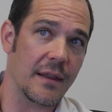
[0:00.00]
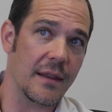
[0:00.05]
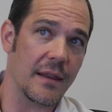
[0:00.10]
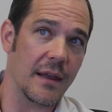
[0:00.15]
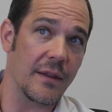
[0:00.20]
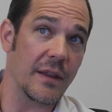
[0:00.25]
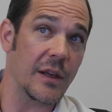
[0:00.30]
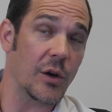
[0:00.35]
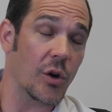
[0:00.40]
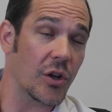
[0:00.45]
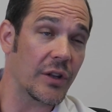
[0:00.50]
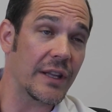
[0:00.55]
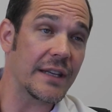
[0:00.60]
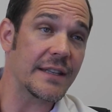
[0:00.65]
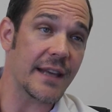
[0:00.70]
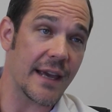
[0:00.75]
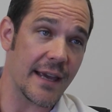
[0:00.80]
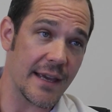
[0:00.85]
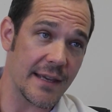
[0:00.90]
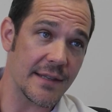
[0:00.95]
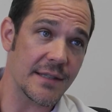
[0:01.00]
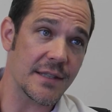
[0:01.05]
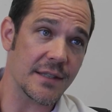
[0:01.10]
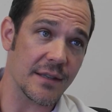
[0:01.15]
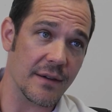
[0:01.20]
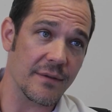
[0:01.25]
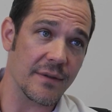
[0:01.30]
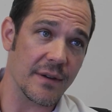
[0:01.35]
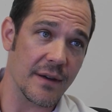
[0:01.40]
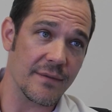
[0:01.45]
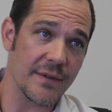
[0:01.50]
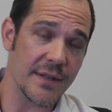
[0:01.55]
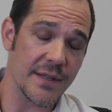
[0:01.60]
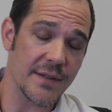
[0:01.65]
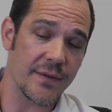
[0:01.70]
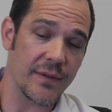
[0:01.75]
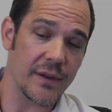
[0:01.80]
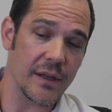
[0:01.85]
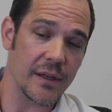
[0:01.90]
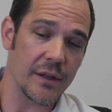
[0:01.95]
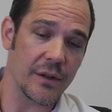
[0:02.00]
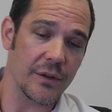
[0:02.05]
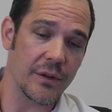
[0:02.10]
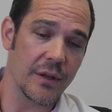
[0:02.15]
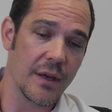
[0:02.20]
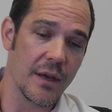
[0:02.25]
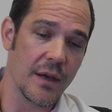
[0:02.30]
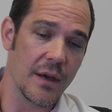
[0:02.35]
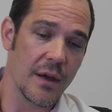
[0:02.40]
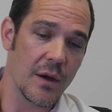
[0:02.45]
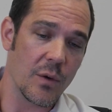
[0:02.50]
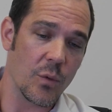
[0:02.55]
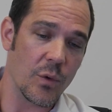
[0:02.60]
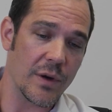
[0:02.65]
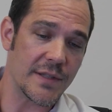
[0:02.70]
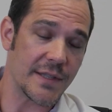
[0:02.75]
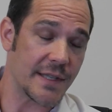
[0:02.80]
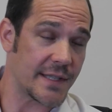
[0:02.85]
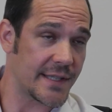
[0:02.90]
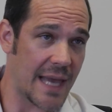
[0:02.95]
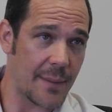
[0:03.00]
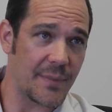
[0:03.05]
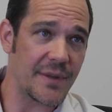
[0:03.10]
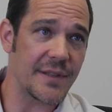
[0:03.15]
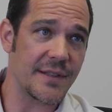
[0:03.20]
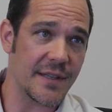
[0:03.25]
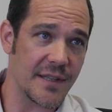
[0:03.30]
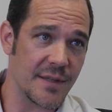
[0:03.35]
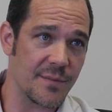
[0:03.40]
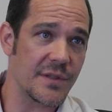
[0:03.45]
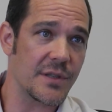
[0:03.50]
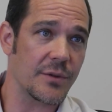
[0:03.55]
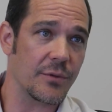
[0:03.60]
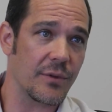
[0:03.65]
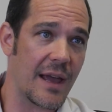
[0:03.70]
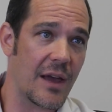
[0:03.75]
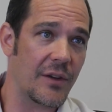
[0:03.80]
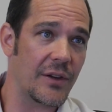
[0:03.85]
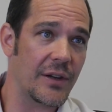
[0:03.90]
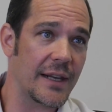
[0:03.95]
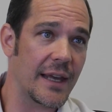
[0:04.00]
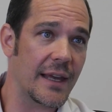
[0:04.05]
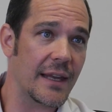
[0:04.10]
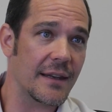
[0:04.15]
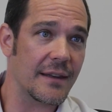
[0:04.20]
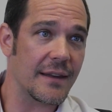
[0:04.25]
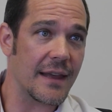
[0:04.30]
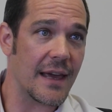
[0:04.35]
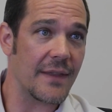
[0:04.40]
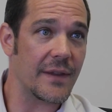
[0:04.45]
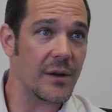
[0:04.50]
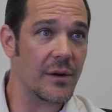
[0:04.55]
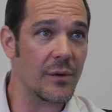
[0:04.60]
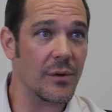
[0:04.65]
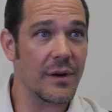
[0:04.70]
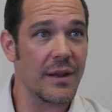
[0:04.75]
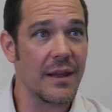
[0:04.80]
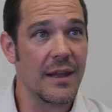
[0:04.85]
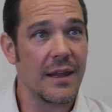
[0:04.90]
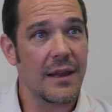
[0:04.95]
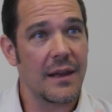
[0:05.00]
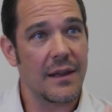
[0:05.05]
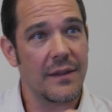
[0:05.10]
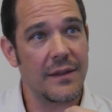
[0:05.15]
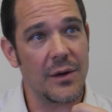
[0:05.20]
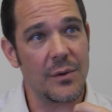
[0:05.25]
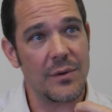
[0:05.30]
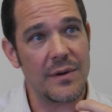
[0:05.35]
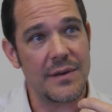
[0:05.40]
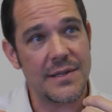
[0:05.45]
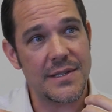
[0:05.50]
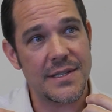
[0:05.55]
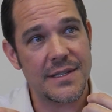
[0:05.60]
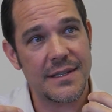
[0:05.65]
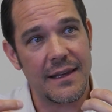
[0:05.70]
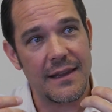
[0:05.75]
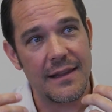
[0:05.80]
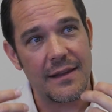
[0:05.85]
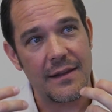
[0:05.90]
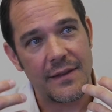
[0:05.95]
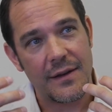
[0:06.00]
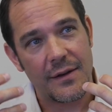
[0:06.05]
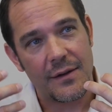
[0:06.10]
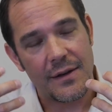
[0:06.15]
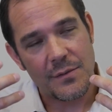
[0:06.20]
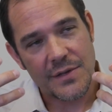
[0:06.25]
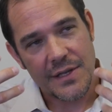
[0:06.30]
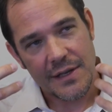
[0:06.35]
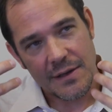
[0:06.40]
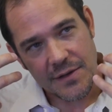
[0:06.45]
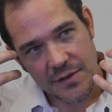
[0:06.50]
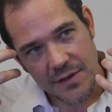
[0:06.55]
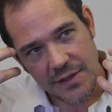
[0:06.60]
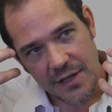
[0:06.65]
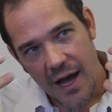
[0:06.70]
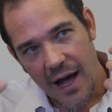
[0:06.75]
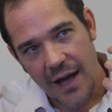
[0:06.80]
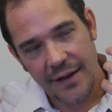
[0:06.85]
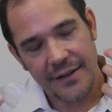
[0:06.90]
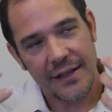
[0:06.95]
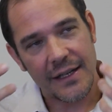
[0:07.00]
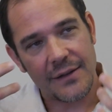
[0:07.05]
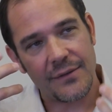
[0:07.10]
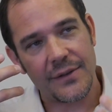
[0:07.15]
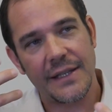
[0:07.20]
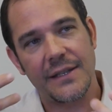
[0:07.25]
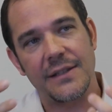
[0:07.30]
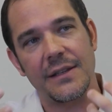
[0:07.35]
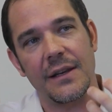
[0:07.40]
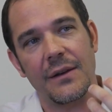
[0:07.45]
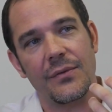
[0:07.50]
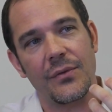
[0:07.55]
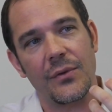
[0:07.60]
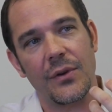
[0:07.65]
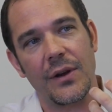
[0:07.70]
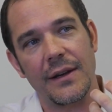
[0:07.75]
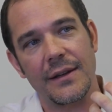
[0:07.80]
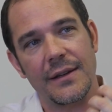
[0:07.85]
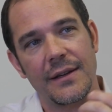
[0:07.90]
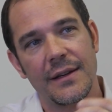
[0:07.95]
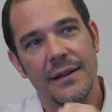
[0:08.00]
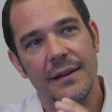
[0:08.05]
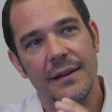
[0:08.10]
in the early days of this field was the skepticism surrounding it, that it was cognitively different.